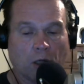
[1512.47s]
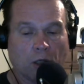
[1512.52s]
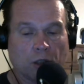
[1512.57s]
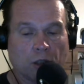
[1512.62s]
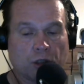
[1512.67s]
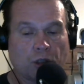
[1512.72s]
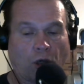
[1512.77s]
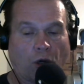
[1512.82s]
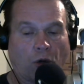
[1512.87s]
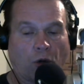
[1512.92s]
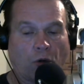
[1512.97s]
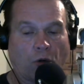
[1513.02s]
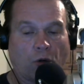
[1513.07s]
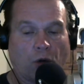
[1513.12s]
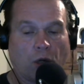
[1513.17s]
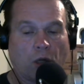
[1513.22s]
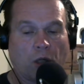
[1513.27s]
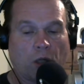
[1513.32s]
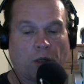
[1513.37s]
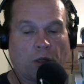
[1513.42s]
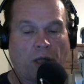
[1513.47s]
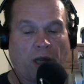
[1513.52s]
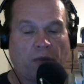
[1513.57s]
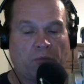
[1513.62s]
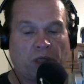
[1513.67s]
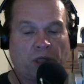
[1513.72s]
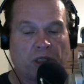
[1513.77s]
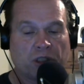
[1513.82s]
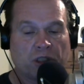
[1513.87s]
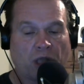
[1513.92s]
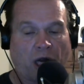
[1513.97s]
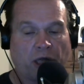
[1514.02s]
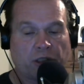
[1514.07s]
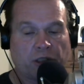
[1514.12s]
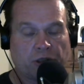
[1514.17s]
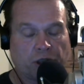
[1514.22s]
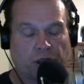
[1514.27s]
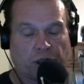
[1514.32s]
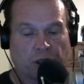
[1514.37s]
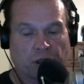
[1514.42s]
so that means I
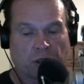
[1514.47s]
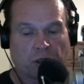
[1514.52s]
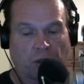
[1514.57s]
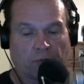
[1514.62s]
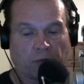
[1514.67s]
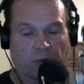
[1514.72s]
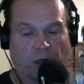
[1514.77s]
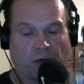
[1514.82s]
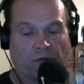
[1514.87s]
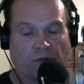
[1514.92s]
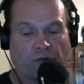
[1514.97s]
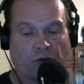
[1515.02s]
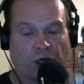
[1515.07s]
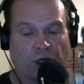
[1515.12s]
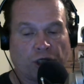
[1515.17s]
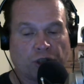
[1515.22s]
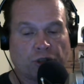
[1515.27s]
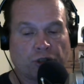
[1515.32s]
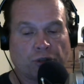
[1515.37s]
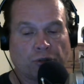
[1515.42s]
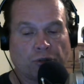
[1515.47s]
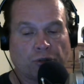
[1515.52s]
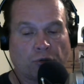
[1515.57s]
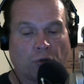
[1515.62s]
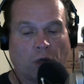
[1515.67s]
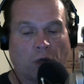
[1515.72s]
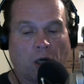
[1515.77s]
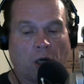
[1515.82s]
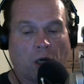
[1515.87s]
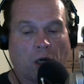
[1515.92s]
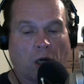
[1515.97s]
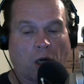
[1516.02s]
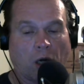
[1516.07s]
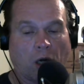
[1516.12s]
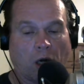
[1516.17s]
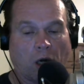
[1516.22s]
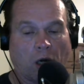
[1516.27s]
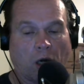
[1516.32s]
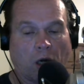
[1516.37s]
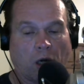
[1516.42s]
should get something free too.
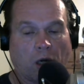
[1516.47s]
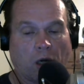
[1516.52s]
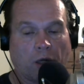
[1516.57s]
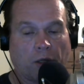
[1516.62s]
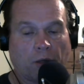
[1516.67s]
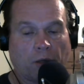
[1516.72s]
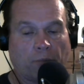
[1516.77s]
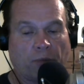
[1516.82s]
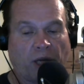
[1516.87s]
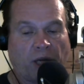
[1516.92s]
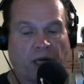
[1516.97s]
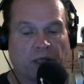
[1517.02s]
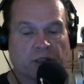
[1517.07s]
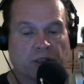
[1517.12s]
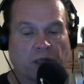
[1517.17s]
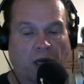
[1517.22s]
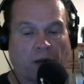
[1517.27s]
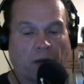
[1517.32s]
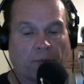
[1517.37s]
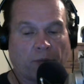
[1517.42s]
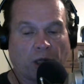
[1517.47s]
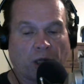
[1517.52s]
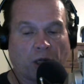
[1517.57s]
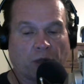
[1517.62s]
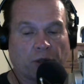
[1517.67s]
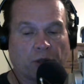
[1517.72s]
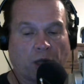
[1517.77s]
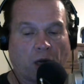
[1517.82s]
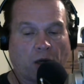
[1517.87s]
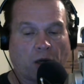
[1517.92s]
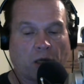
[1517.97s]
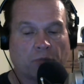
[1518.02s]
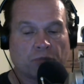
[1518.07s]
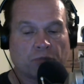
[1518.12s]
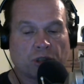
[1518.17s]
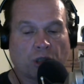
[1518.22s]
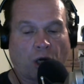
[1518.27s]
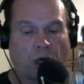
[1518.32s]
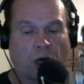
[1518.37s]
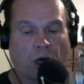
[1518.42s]
And the banks got bailed out. I'm
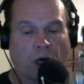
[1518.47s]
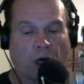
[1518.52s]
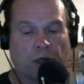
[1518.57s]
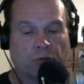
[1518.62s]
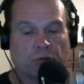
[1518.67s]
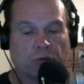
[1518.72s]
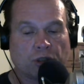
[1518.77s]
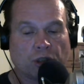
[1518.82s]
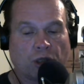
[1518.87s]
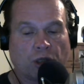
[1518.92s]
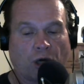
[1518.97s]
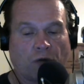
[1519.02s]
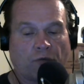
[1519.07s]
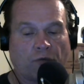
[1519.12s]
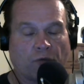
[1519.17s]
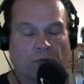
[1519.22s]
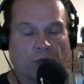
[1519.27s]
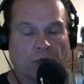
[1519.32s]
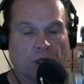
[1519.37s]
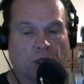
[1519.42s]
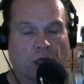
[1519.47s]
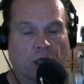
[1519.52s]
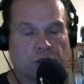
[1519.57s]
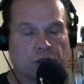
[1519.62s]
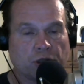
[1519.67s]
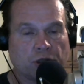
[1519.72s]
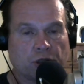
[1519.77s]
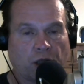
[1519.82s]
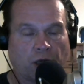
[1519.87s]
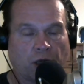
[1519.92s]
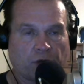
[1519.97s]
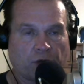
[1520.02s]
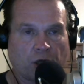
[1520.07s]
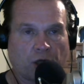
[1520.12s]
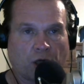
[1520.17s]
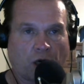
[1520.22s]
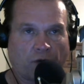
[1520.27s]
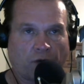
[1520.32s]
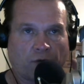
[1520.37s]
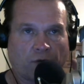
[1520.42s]
sorry, it was the government. I just have the
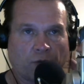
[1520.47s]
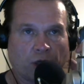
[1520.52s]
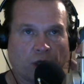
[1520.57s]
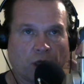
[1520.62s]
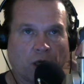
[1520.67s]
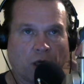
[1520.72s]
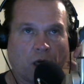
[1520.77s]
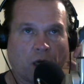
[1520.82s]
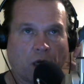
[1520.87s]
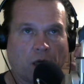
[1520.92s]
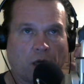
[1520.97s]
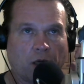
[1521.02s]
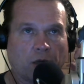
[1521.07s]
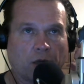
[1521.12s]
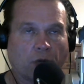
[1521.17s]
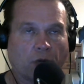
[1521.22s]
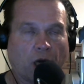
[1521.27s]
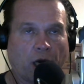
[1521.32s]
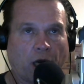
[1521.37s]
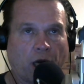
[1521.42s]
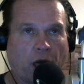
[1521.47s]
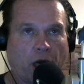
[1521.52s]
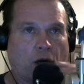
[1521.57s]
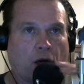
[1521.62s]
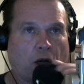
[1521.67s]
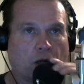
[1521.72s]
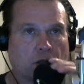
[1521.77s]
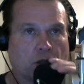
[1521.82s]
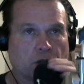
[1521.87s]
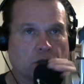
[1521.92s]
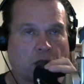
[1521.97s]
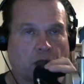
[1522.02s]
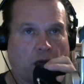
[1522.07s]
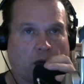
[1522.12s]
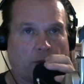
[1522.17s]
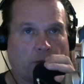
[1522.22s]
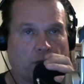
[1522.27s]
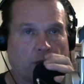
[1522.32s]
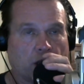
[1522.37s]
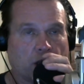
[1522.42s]
government in my head all the
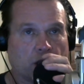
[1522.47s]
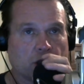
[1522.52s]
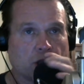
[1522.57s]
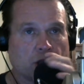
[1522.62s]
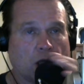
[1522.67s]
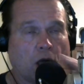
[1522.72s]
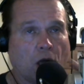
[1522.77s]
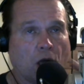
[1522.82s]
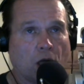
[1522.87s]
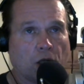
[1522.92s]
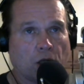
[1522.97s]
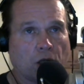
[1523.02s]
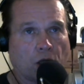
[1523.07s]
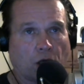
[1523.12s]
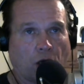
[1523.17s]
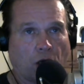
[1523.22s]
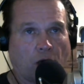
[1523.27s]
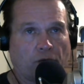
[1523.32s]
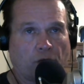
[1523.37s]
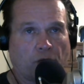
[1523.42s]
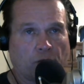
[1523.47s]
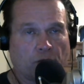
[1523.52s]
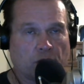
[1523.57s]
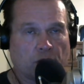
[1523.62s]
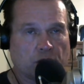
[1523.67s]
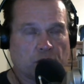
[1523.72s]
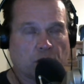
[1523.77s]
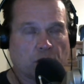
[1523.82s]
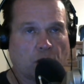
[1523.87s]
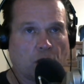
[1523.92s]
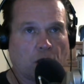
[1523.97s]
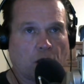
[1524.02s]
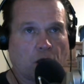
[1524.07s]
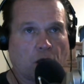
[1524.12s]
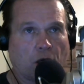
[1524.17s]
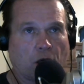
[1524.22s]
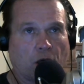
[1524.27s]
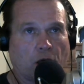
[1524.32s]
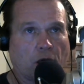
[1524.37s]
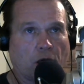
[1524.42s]
time because the government's
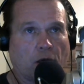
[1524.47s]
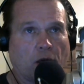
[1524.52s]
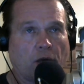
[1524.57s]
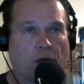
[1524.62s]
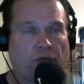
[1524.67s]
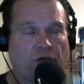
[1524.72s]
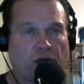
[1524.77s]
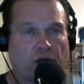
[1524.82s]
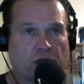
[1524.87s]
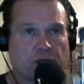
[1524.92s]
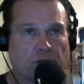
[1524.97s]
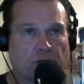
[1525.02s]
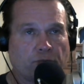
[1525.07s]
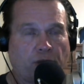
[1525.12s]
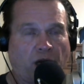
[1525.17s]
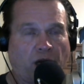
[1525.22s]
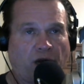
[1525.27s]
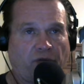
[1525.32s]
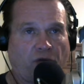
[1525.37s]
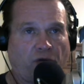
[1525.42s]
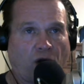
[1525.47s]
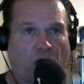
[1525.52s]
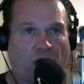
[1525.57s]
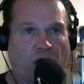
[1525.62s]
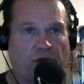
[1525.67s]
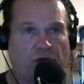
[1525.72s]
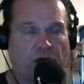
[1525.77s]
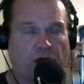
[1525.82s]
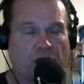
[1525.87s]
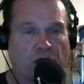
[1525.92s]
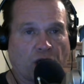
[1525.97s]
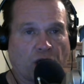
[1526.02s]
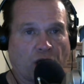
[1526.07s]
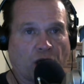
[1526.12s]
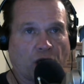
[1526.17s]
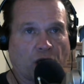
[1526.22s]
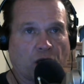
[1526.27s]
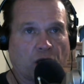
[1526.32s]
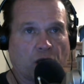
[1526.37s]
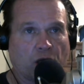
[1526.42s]
gonna fix and pay for
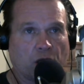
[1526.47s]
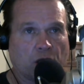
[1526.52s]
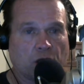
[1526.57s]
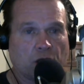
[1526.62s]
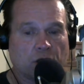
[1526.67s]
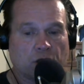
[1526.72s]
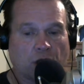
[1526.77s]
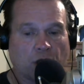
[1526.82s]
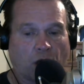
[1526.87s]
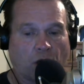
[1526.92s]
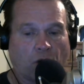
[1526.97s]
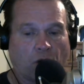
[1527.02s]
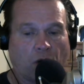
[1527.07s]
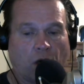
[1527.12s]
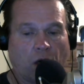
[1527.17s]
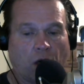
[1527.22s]
everything. So,